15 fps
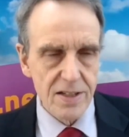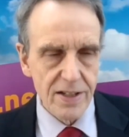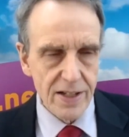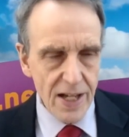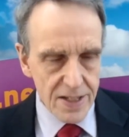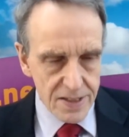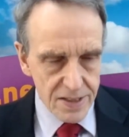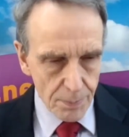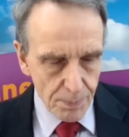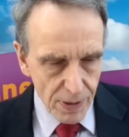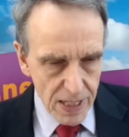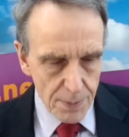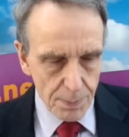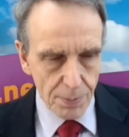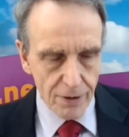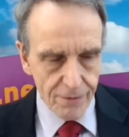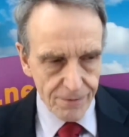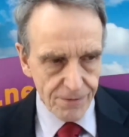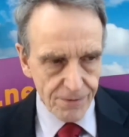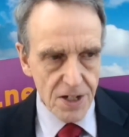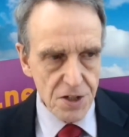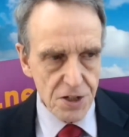that as the people of
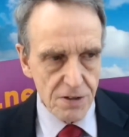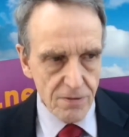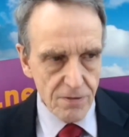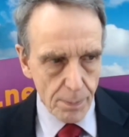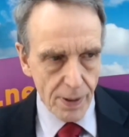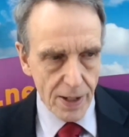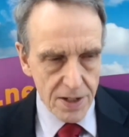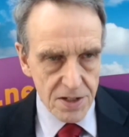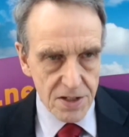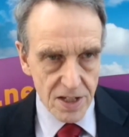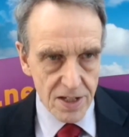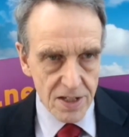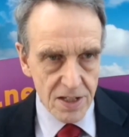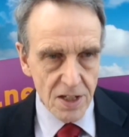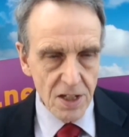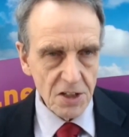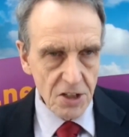Fiji repented,